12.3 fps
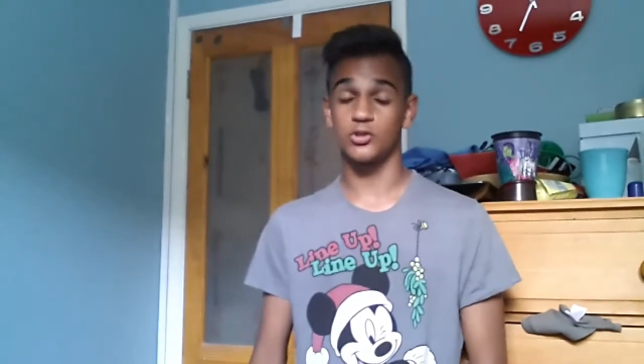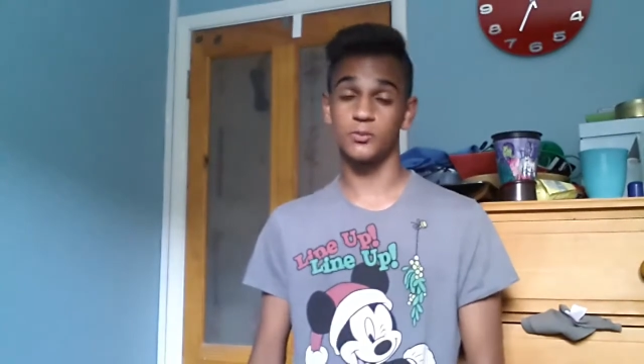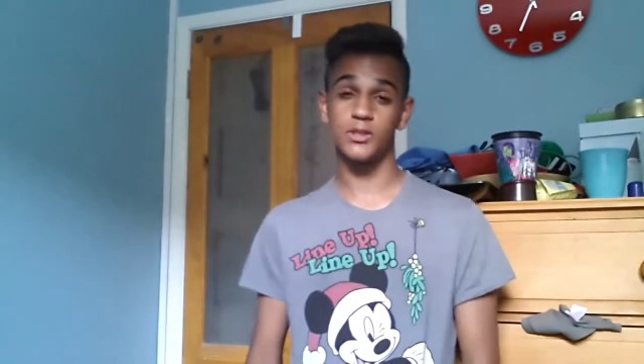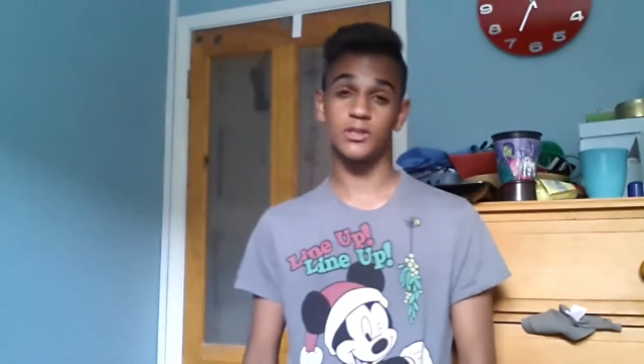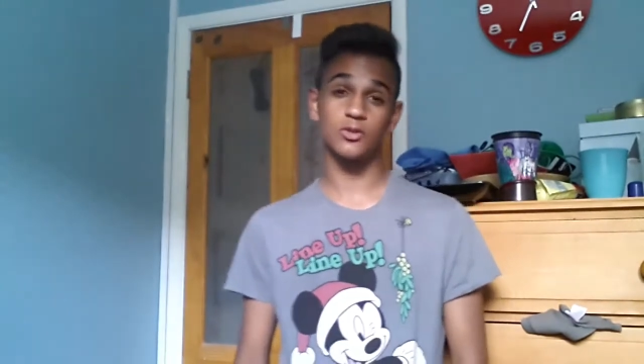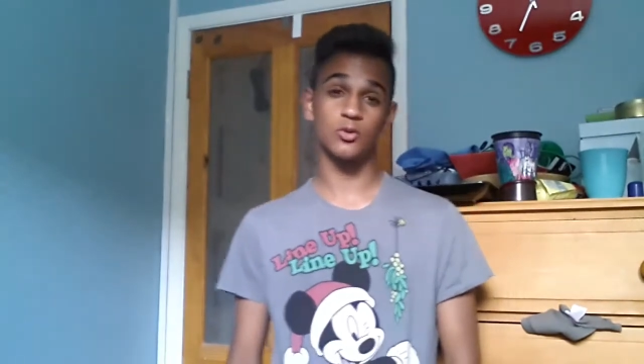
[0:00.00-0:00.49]

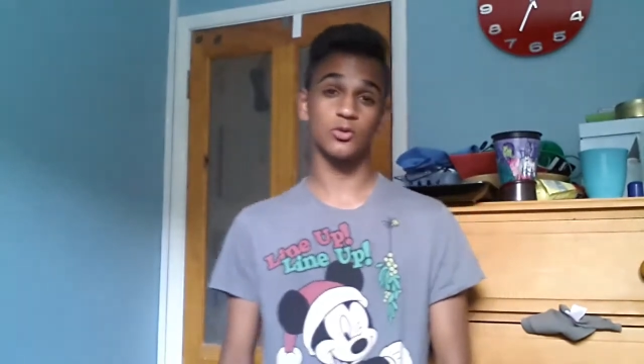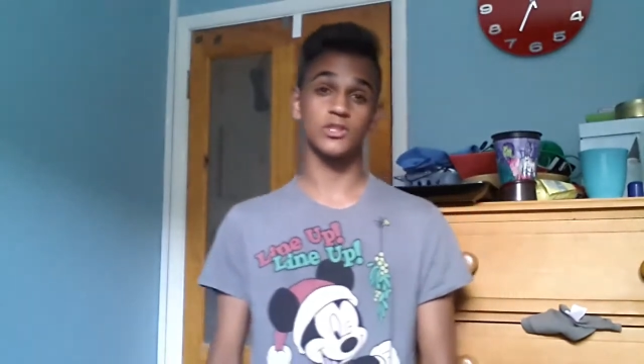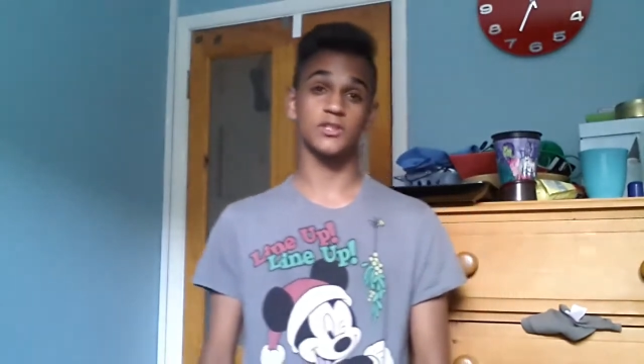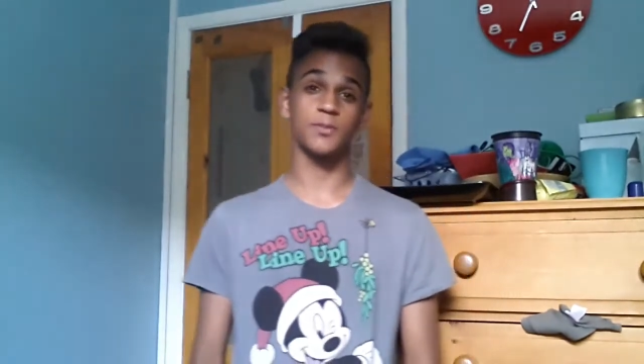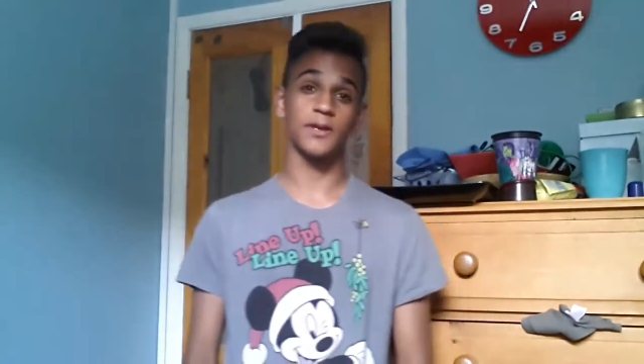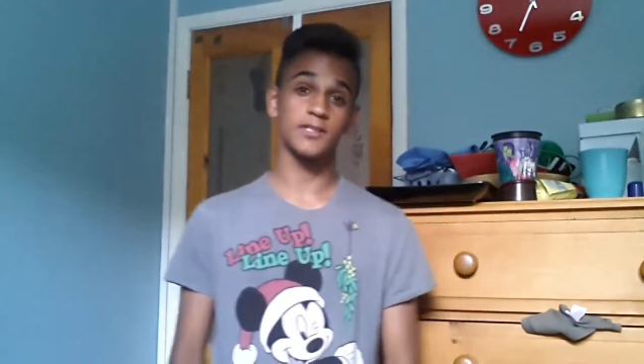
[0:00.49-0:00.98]
Amir Talks
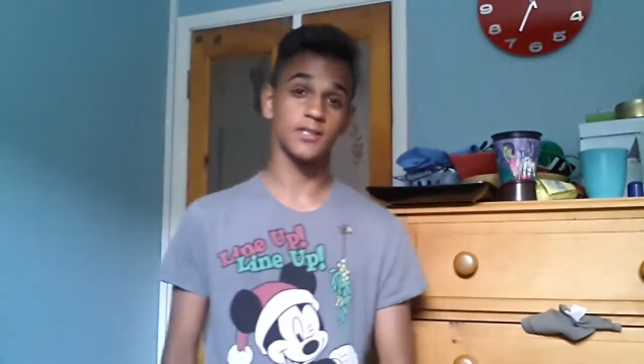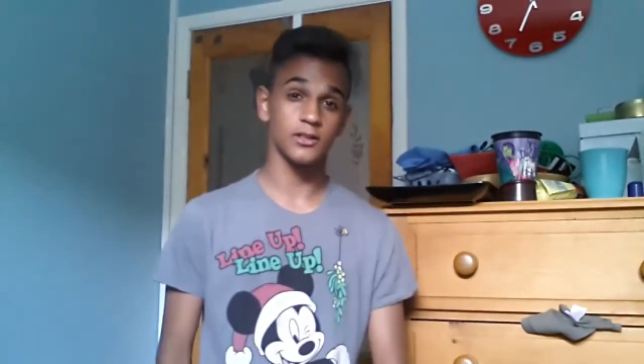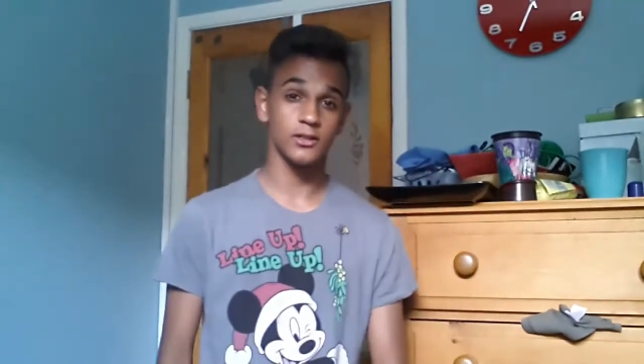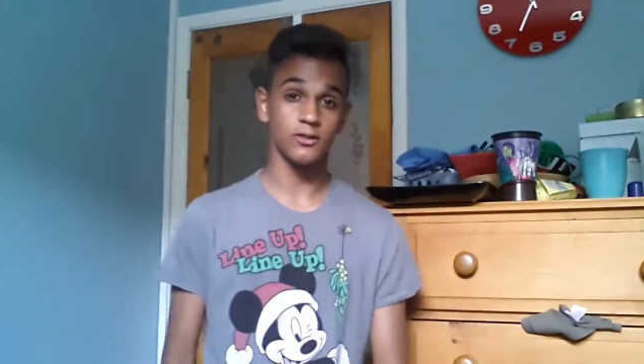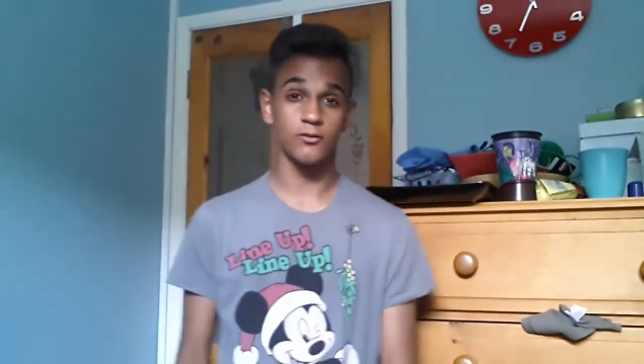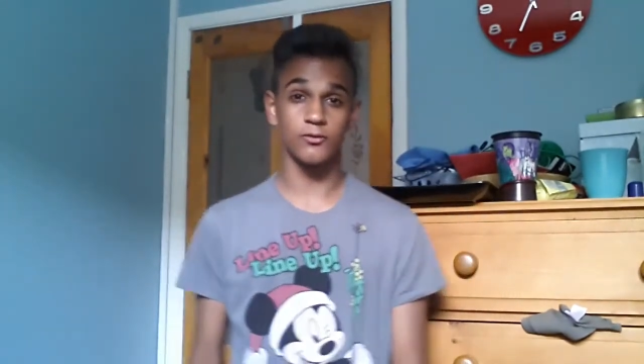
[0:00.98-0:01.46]
is basically
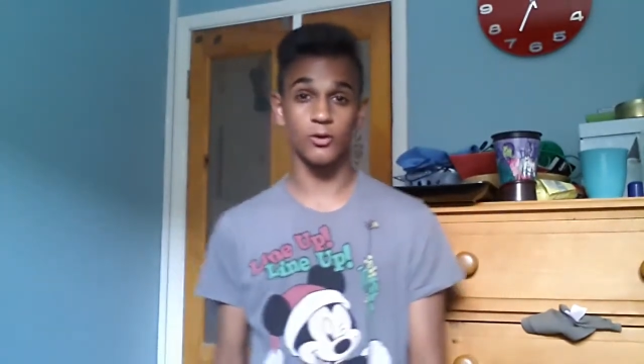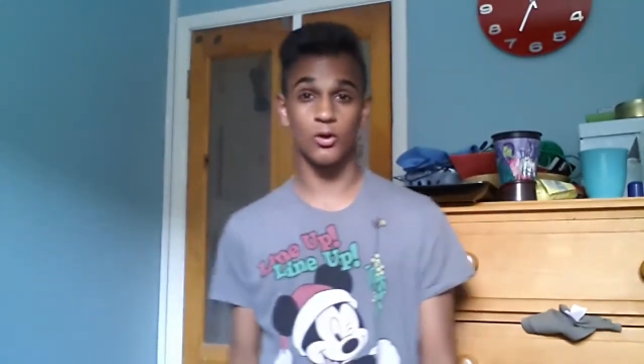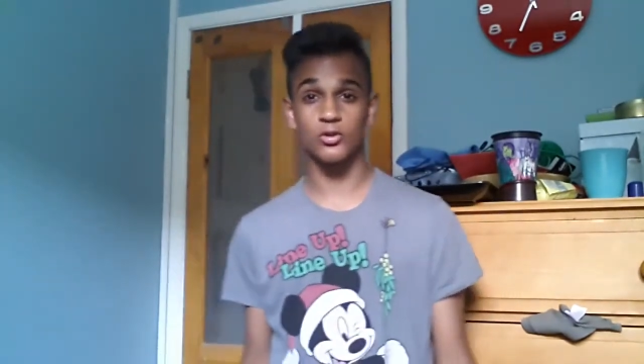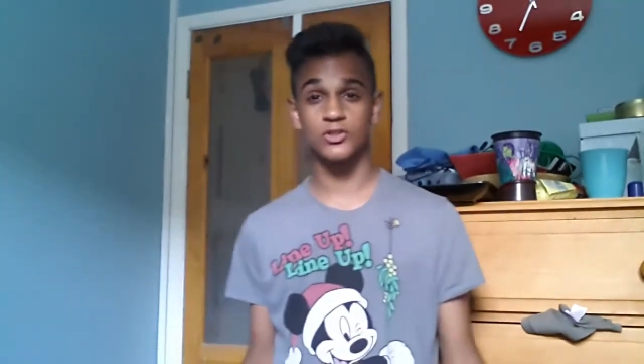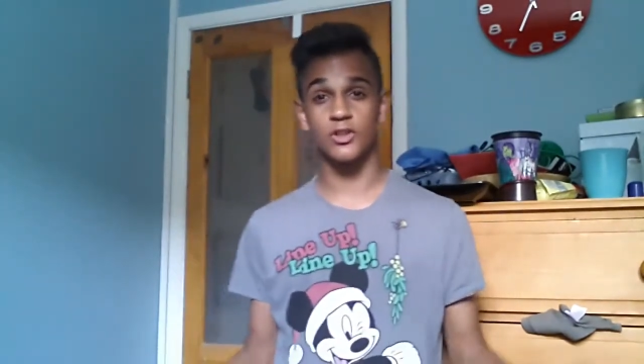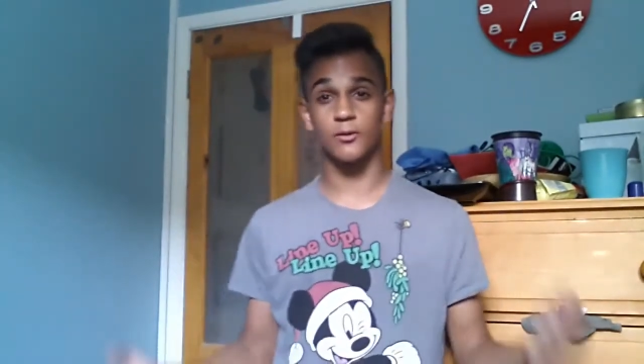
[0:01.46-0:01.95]
the
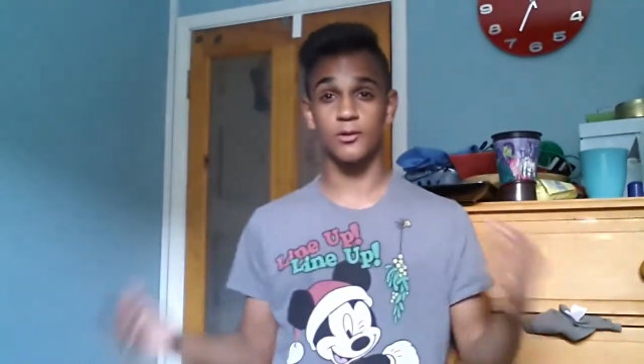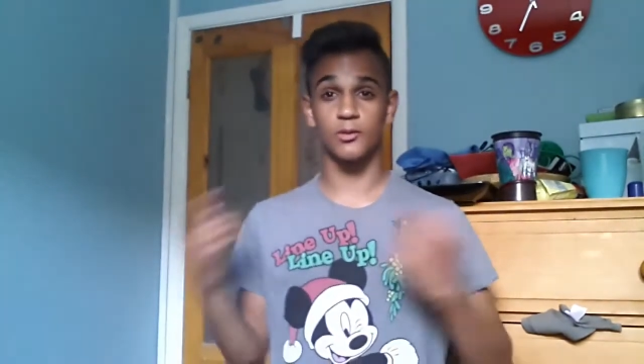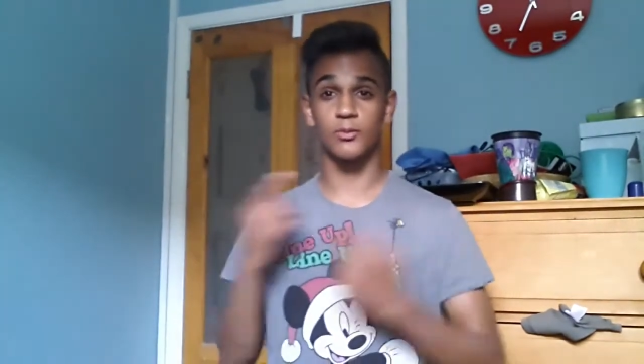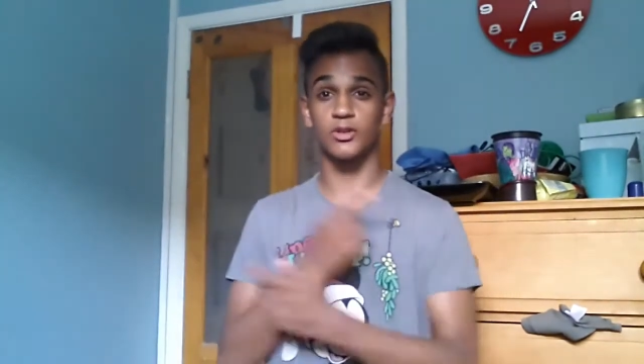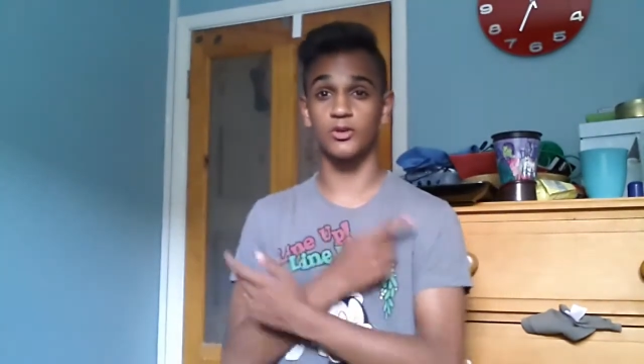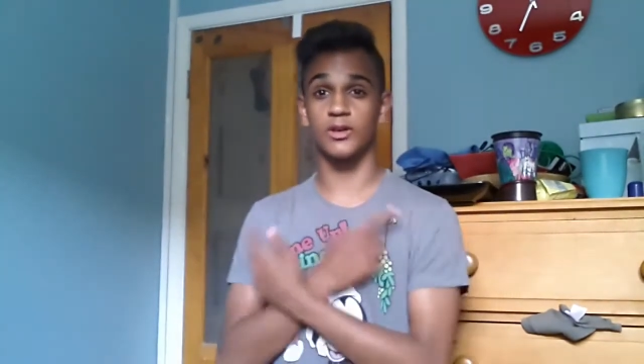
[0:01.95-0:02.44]
vlogs that I'm going to
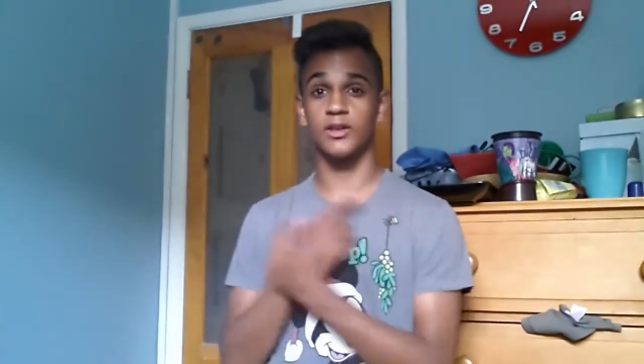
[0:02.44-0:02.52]
be doing